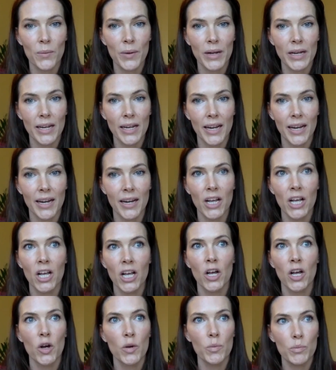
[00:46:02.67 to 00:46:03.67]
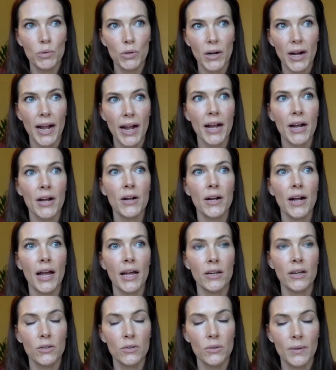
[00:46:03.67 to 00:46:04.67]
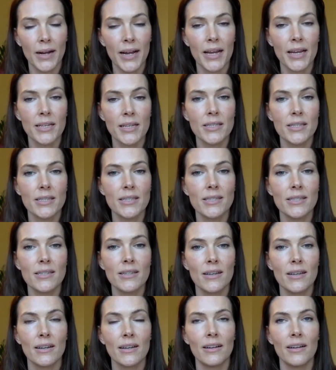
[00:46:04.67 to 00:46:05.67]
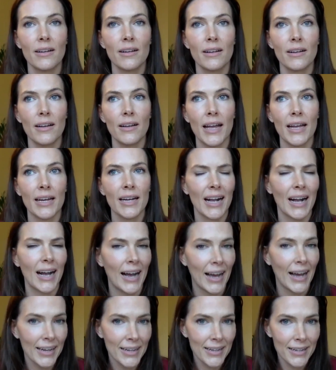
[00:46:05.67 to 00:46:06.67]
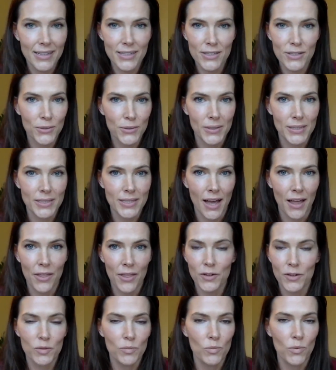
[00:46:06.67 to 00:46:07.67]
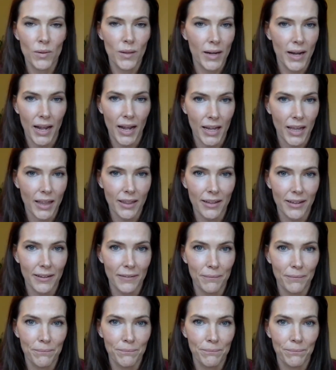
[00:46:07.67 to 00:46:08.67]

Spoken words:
we need prayer and grace and kindness towards others more than anything.